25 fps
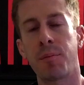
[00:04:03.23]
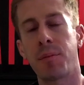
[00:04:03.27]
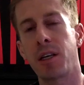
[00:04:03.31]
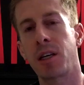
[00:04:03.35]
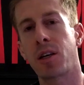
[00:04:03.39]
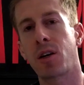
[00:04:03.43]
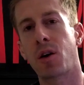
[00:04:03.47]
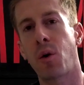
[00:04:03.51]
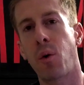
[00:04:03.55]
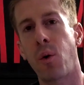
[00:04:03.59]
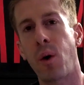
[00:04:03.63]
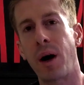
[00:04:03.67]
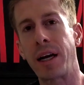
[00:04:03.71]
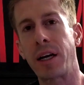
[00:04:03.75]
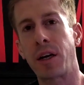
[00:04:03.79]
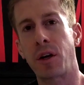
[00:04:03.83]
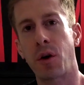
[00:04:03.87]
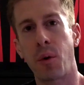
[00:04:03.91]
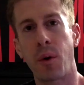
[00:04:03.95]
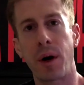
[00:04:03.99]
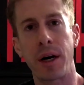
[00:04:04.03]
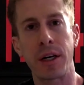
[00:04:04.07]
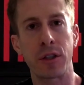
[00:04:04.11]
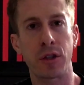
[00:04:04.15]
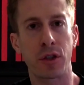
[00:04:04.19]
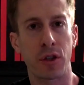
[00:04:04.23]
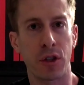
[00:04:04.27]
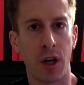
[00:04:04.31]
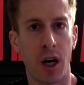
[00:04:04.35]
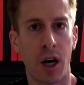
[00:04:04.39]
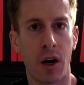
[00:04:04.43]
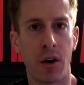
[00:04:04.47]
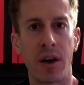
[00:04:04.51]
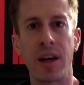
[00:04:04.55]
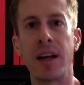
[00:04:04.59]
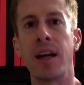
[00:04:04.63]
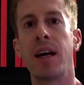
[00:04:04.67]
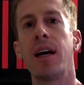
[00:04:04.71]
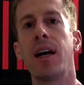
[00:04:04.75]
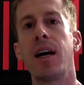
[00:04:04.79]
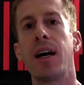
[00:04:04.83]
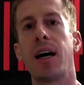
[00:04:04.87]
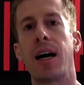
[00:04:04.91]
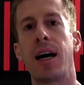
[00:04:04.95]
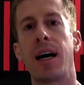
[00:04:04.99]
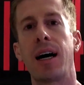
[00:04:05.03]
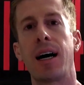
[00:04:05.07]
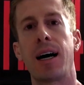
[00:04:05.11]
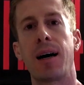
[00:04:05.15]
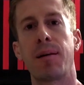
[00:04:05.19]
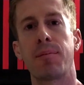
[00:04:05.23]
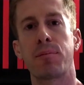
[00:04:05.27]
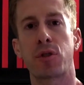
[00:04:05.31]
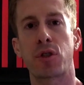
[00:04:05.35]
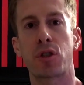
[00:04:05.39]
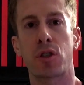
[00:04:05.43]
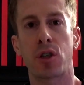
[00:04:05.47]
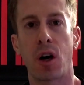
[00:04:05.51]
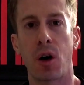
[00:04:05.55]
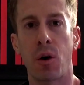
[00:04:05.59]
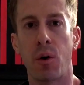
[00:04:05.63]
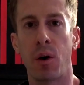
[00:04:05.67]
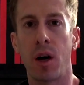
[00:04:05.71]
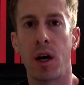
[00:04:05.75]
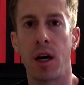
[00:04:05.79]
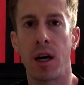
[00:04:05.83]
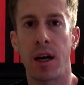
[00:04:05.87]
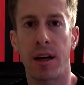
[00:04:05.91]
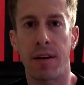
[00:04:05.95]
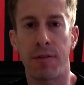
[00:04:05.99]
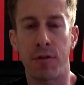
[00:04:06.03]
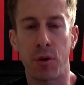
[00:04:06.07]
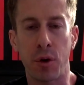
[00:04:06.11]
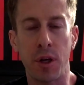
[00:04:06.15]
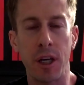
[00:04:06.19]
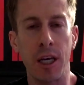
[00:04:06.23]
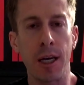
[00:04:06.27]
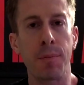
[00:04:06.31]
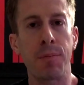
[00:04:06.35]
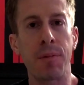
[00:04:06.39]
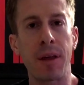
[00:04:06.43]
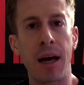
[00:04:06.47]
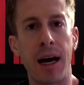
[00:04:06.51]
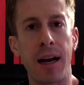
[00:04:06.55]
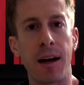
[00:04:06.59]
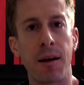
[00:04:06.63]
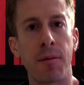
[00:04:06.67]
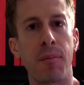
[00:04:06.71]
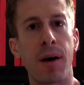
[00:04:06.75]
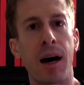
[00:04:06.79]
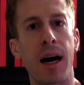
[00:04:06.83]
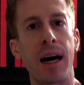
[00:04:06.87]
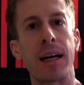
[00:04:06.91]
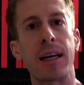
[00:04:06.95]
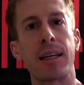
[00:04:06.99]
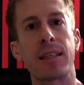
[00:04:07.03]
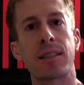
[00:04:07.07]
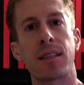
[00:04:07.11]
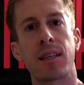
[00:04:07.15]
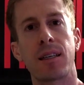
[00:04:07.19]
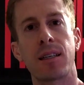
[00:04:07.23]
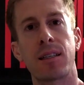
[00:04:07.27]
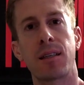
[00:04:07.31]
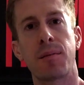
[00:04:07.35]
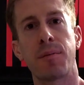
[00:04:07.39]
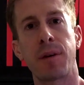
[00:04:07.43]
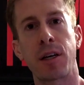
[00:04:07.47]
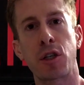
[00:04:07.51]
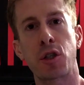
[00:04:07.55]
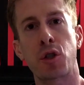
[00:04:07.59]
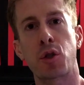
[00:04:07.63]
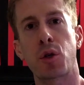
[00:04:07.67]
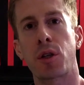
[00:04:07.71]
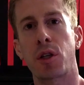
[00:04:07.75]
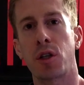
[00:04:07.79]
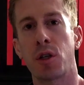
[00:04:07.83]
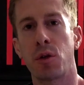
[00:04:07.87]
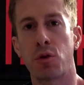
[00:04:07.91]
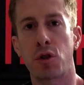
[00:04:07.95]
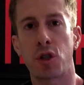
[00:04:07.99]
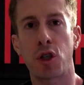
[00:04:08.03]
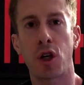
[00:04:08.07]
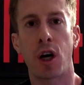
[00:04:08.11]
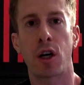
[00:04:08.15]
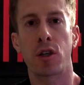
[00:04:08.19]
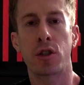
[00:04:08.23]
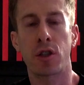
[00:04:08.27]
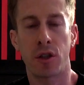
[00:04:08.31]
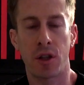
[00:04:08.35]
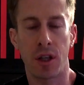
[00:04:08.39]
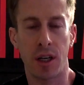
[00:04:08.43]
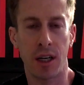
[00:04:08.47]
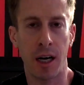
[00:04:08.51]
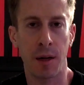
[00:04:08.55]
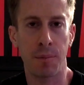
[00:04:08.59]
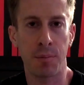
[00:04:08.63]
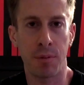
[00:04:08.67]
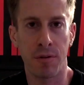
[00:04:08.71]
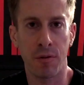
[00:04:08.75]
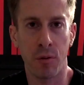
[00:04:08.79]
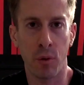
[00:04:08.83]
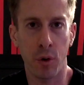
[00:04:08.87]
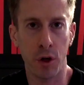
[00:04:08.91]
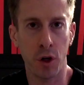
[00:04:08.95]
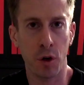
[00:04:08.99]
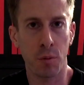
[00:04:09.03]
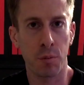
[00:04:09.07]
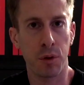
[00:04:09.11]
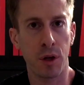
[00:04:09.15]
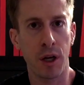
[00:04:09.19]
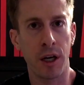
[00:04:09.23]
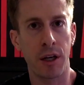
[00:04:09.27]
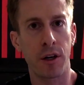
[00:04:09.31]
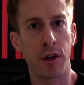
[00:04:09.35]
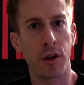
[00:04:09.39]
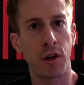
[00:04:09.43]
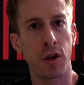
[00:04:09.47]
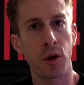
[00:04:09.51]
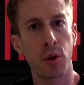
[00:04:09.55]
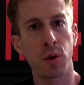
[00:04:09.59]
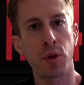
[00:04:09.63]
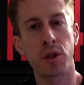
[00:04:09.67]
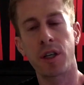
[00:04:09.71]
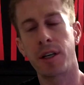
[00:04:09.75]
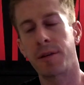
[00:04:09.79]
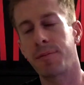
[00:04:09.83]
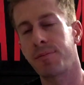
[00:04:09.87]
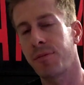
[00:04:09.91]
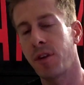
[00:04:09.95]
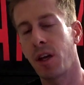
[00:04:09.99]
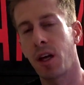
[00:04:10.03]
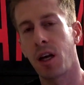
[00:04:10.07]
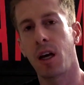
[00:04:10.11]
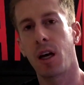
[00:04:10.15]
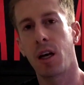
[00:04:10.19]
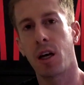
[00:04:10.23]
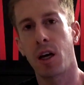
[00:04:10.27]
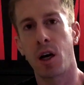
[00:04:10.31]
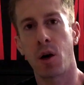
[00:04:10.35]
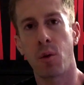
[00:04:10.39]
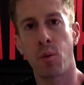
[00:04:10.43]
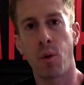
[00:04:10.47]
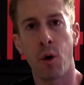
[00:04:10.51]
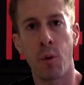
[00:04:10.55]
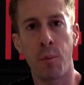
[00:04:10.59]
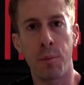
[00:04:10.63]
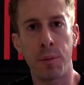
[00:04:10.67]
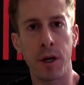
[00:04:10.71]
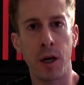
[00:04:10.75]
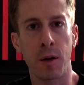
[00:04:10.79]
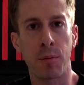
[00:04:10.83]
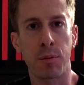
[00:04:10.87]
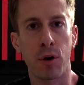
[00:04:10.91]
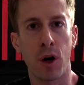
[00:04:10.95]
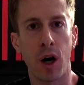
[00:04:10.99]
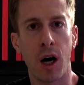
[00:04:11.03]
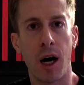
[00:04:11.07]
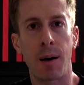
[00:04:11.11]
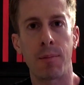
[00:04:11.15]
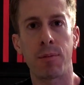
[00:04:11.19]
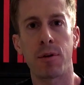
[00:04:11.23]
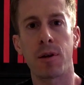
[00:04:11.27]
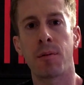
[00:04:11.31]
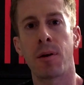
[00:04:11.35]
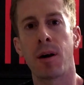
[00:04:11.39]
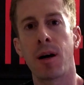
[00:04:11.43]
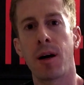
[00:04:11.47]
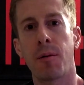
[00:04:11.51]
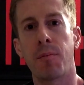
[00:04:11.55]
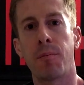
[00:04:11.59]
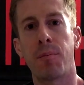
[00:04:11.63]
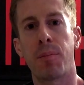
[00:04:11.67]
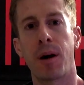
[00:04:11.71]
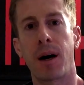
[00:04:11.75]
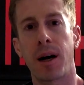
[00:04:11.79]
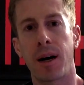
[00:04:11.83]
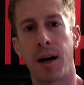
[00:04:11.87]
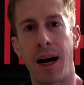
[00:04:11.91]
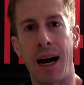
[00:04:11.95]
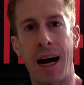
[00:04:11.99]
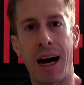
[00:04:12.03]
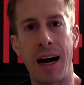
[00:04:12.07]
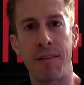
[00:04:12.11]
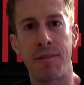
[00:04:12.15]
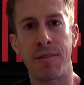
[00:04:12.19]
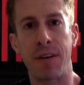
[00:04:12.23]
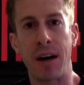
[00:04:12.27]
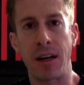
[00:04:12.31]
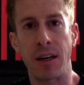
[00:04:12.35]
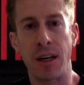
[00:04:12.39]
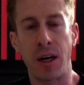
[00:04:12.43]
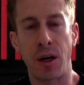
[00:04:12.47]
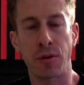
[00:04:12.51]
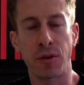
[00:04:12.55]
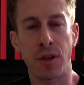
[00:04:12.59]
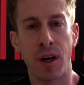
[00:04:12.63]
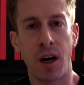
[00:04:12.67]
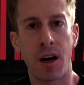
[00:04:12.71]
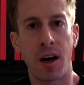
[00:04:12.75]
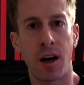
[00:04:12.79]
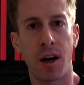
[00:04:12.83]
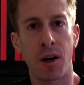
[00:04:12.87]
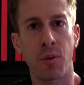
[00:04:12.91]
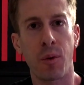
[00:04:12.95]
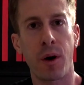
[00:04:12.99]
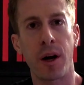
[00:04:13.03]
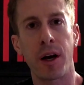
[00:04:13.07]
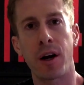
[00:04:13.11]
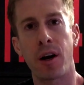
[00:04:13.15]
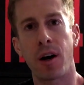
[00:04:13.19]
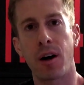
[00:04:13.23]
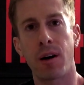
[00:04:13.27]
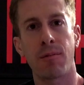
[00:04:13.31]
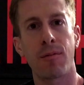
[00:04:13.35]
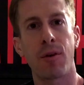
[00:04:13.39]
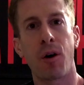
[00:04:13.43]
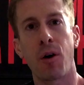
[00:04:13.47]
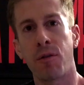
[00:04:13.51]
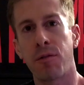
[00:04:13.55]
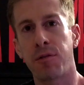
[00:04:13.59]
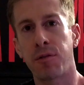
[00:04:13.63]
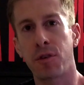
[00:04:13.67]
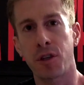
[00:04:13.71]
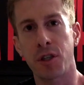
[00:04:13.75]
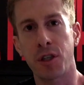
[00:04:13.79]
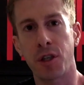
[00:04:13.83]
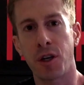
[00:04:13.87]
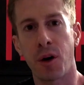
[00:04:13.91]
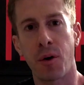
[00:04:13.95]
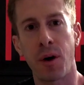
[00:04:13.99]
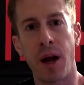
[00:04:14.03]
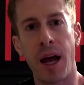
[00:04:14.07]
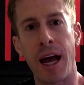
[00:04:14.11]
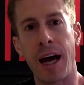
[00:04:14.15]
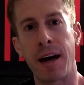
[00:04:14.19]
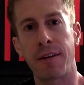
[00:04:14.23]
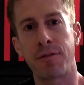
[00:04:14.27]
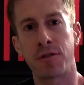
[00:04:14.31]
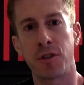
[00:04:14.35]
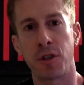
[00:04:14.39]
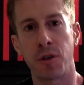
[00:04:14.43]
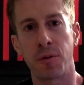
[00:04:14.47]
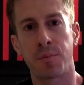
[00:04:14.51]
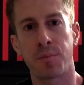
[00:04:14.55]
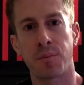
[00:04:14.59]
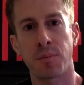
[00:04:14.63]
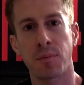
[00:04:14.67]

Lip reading: be quite sorry. So if you keep that in mind to make sure that you charge it the night before you plan to use it, it won't be a problem, but I found out the hard way and hopefully you don't have to.